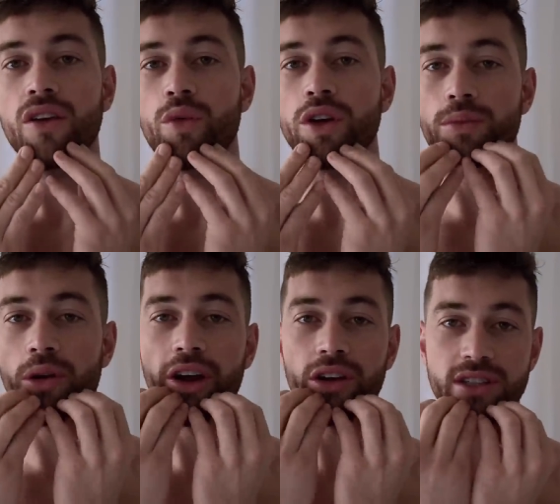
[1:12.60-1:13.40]
when you're
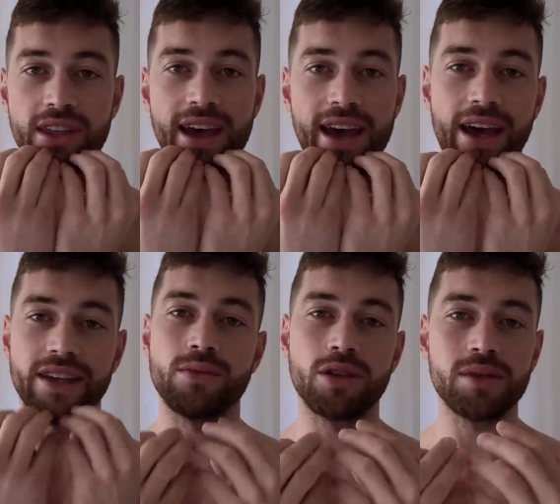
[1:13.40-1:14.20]
applying it onto the
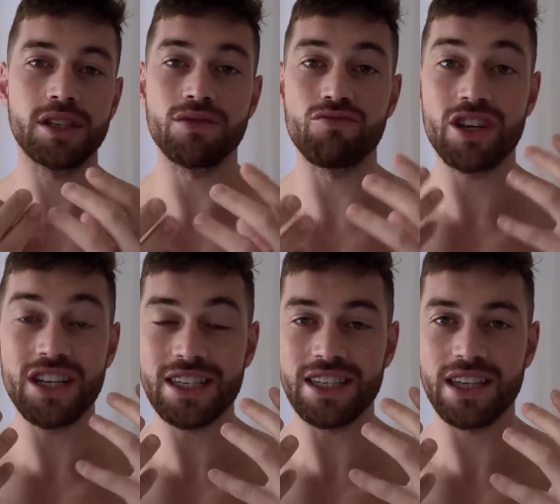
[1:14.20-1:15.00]
hair sometimes it doesn't
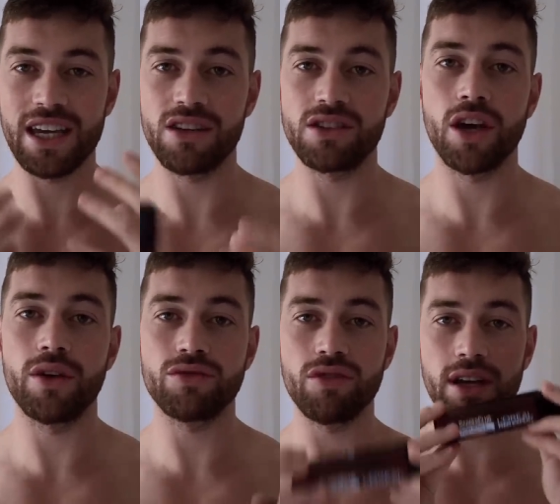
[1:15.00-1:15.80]
reach the skin so
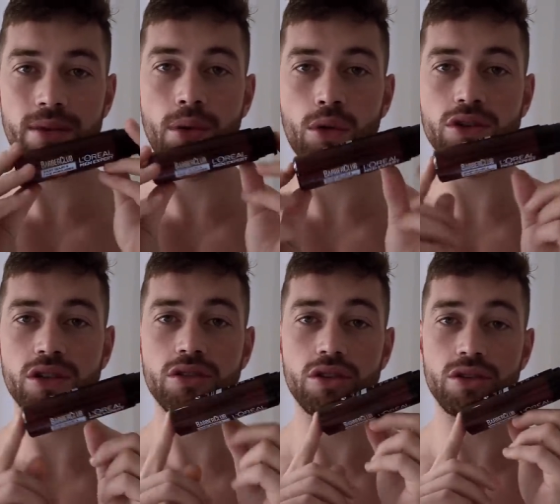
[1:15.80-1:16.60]
it's really
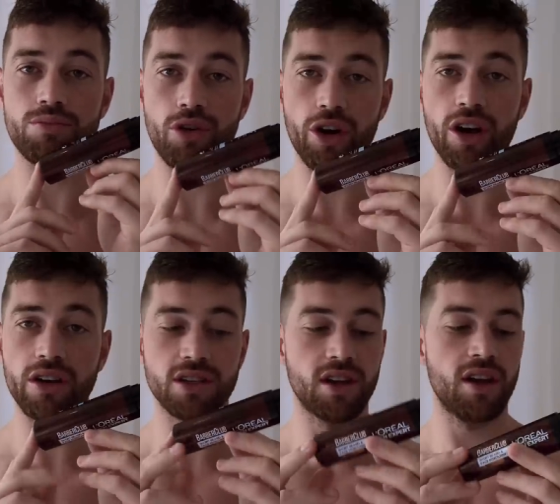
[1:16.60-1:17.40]
important to use a
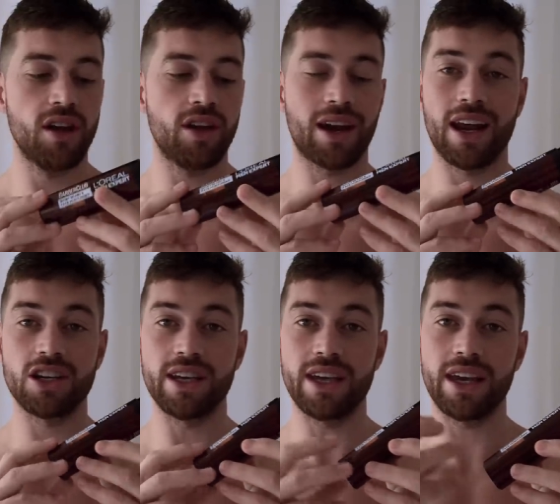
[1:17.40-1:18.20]
product that can
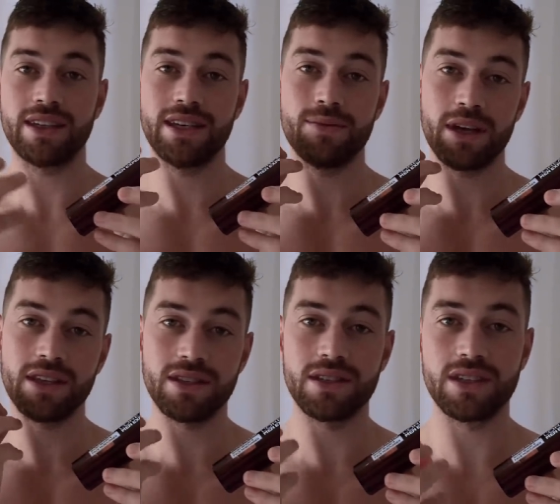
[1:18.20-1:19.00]
actually get deep
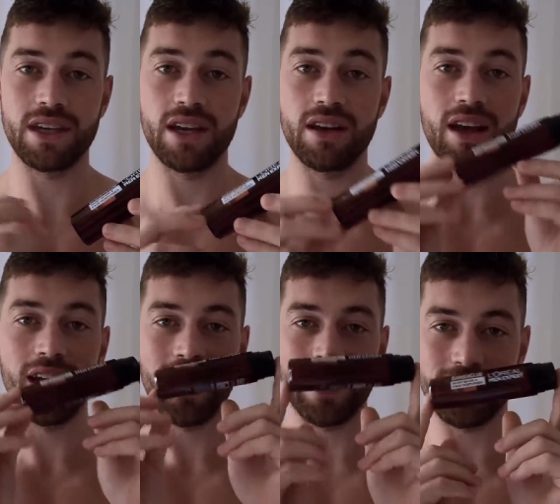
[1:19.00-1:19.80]
into the skin
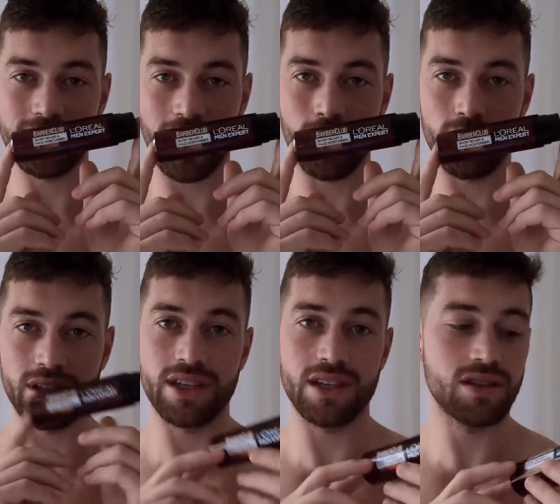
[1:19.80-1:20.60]
that's exactly what
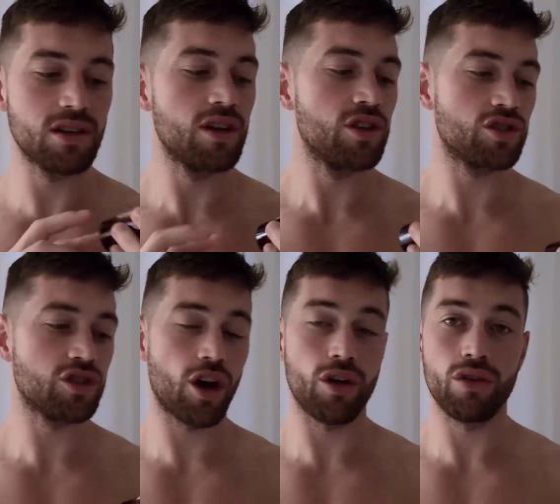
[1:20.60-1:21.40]
this is.
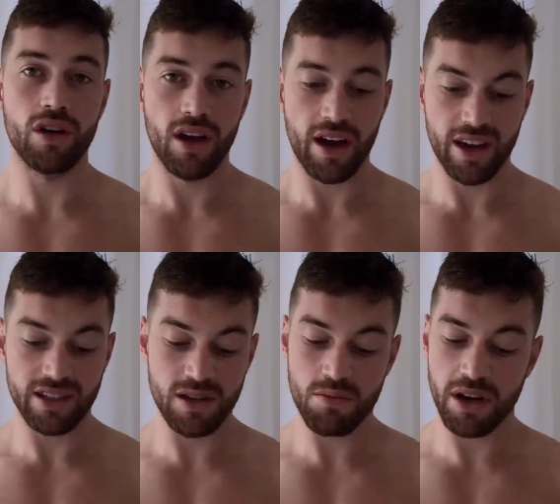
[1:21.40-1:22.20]
So
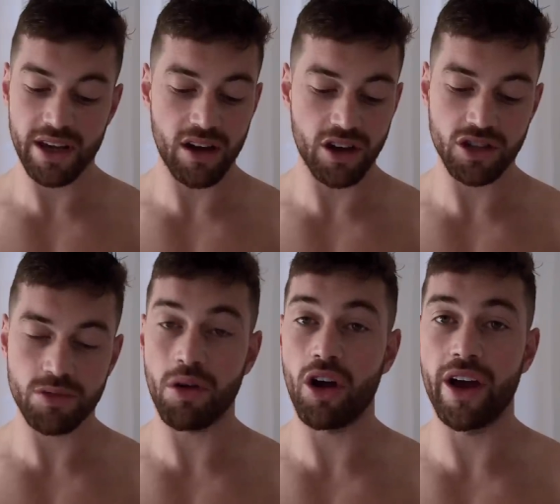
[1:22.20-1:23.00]
simply I
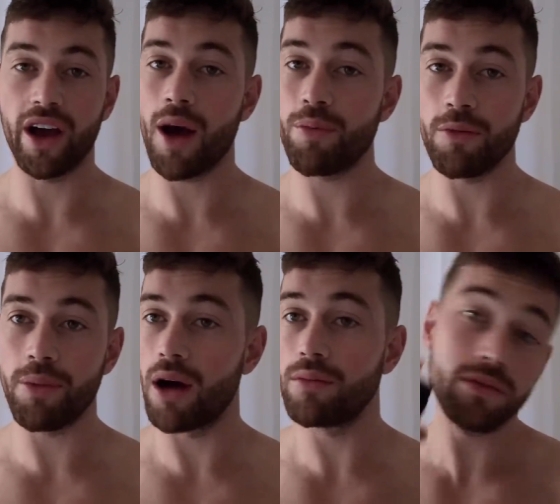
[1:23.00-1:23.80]
just apply a couple of
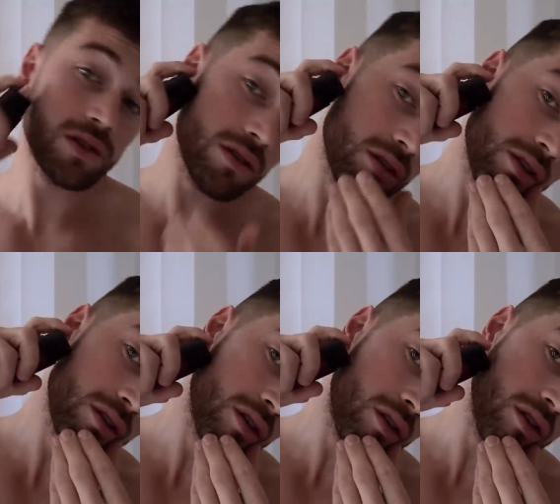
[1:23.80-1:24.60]
pumps
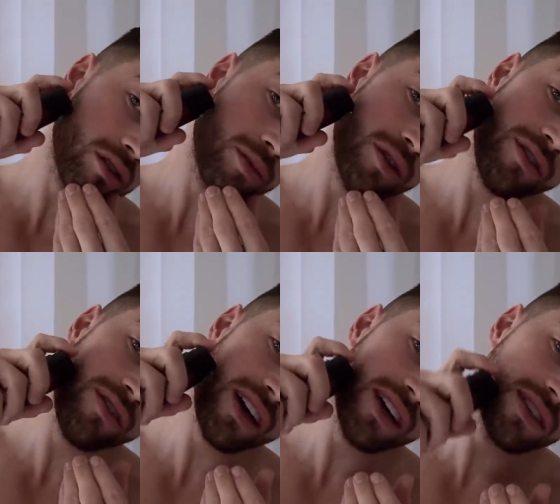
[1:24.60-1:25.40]
onto my
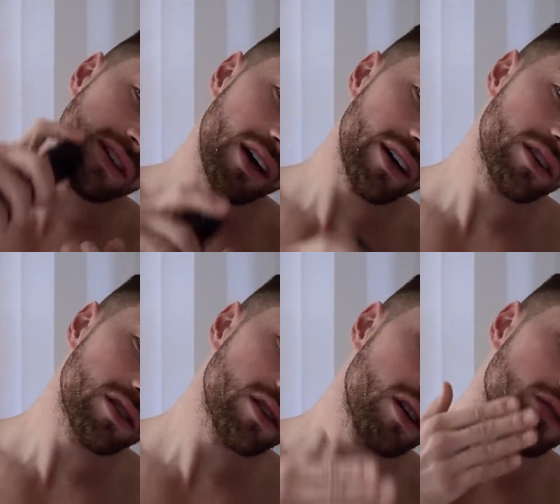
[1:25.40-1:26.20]
face like
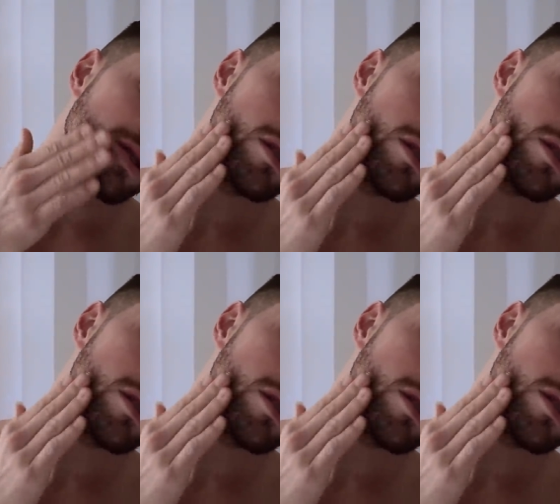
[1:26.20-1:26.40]
so.